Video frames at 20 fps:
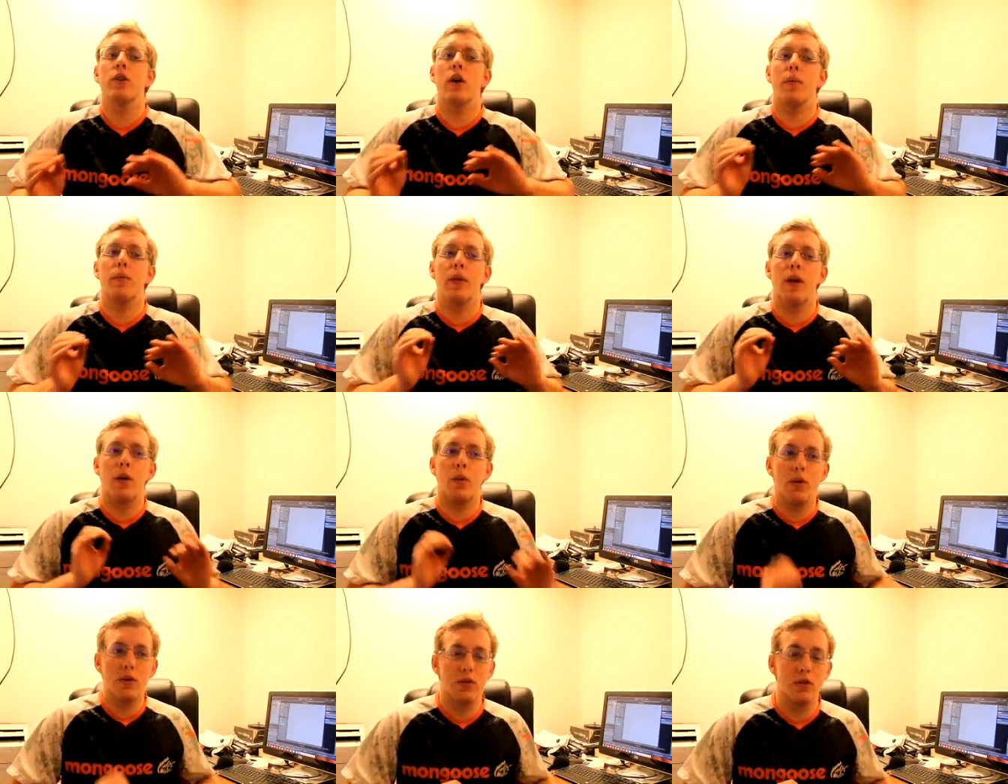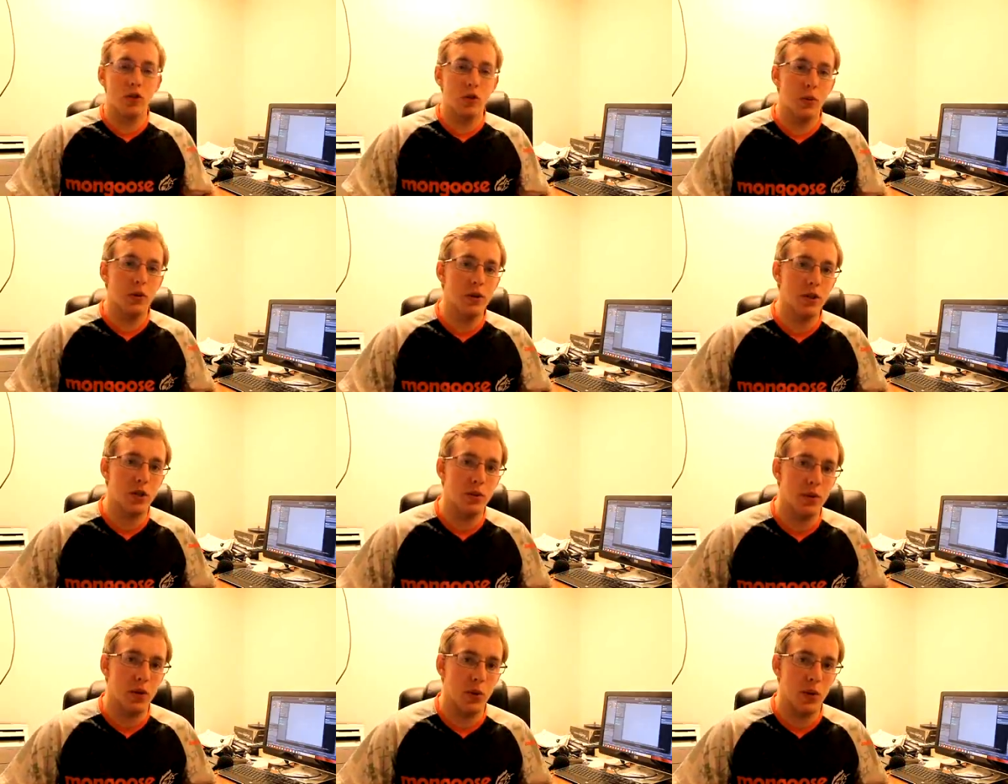to do a job that I
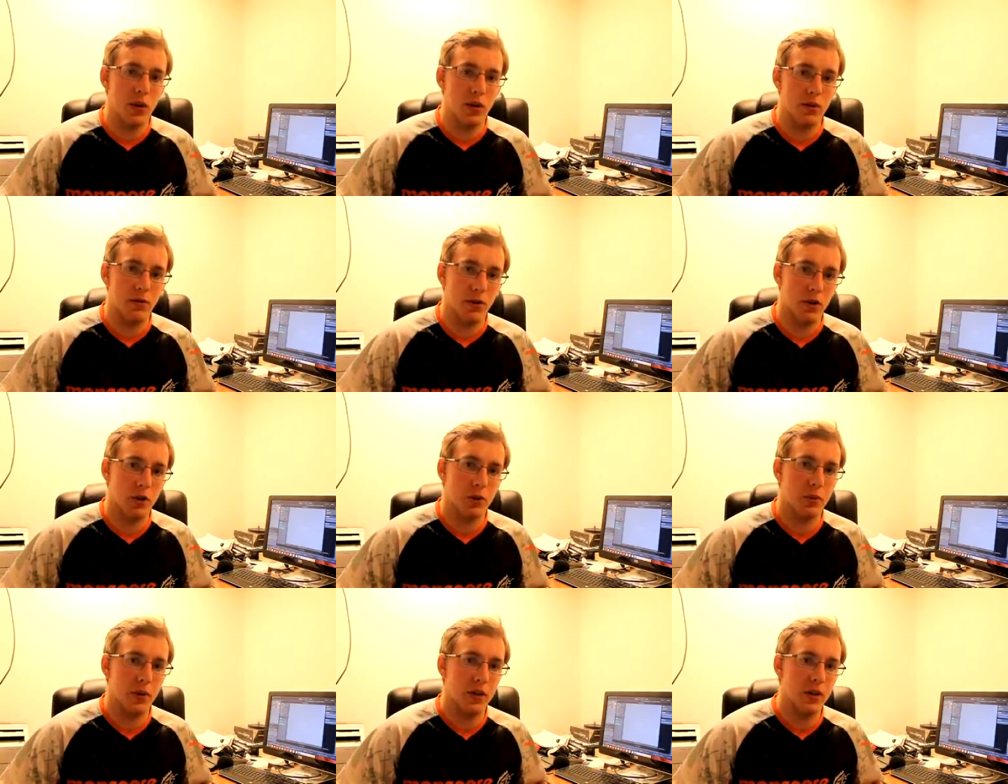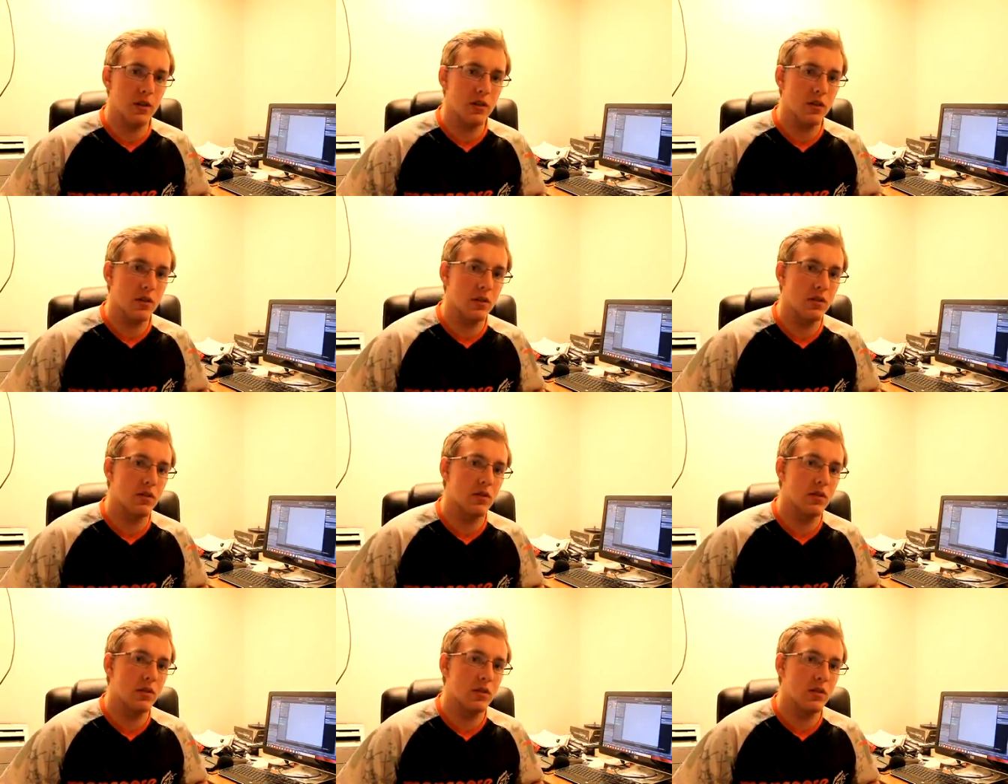wasn't supposed to be doing in the first
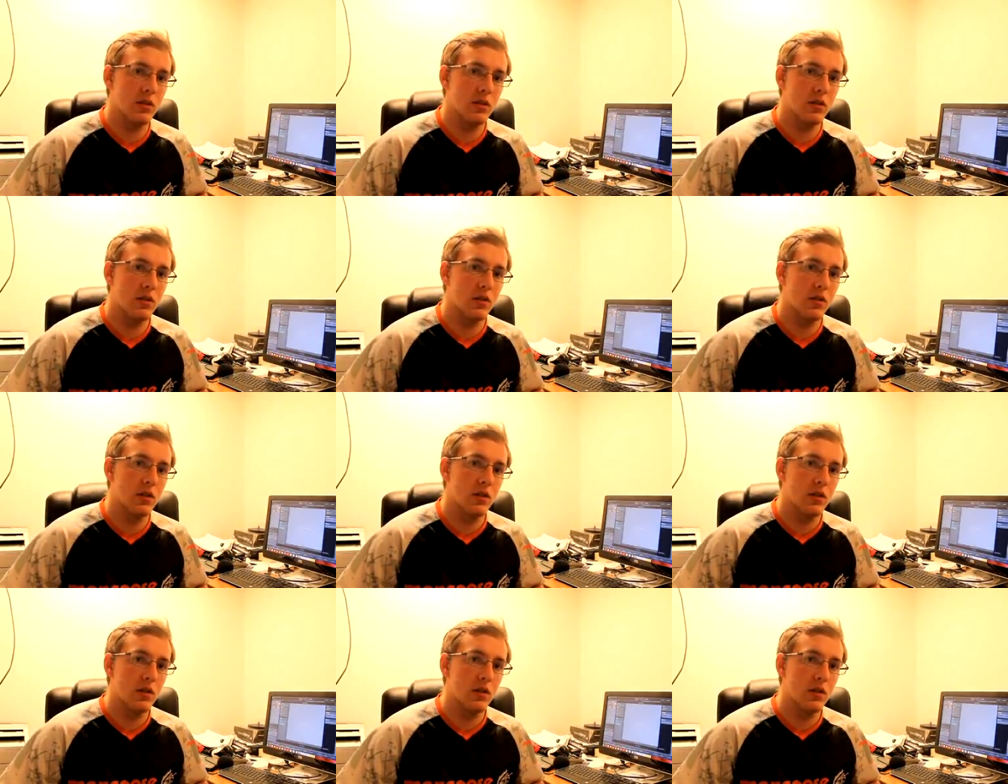place.